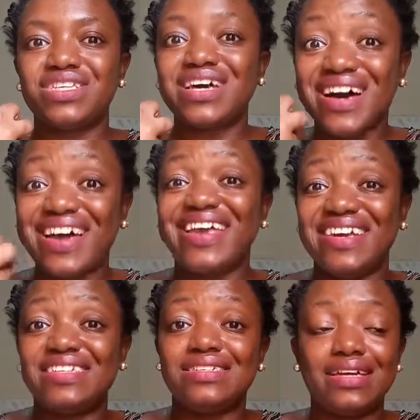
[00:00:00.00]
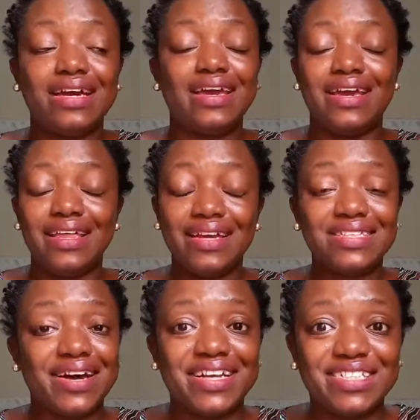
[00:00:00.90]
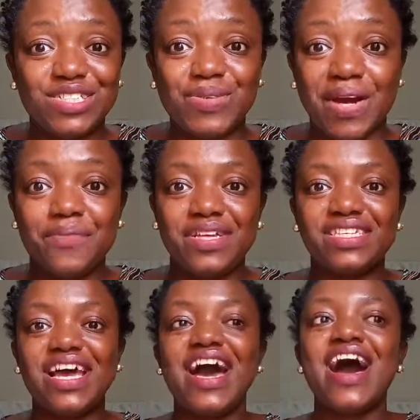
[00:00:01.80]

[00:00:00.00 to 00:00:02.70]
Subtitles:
tired. Like, that's how I can describe it.